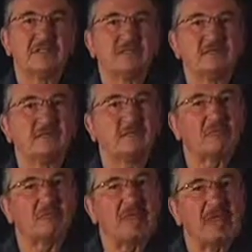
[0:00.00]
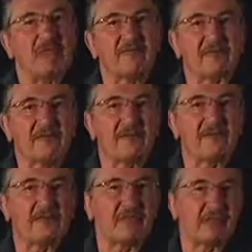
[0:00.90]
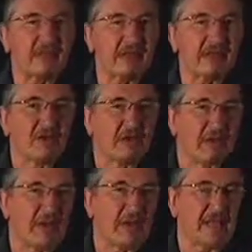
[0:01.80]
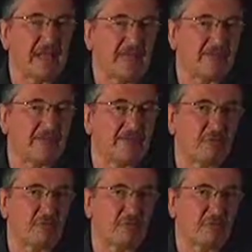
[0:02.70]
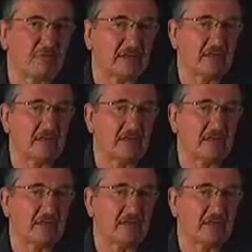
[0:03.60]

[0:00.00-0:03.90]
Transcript: to where you have half the remaining active product.